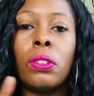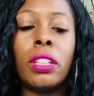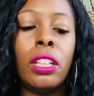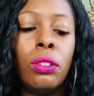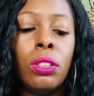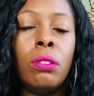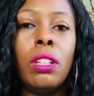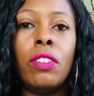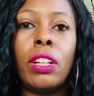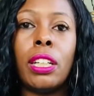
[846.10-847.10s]
Kill You,
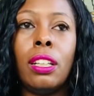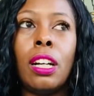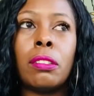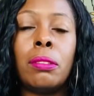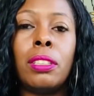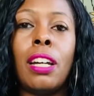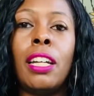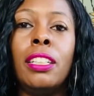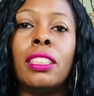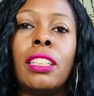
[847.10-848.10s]
If I Get Locked Up Tonight,
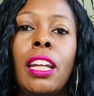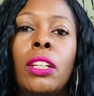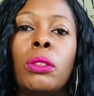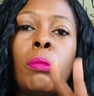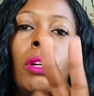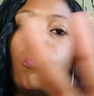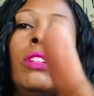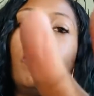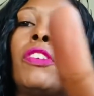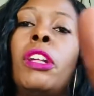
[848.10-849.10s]
and Stand. Those are my 3
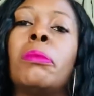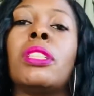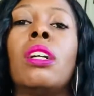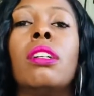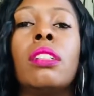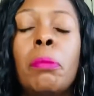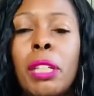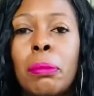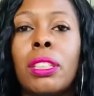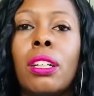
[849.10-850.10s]
favorite Eminem
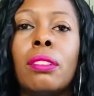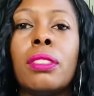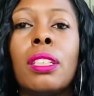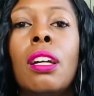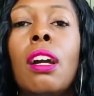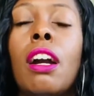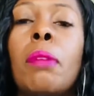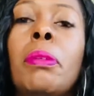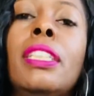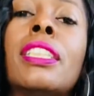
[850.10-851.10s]
songs. All right,
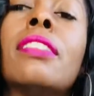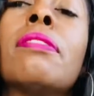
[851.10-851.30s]
peace.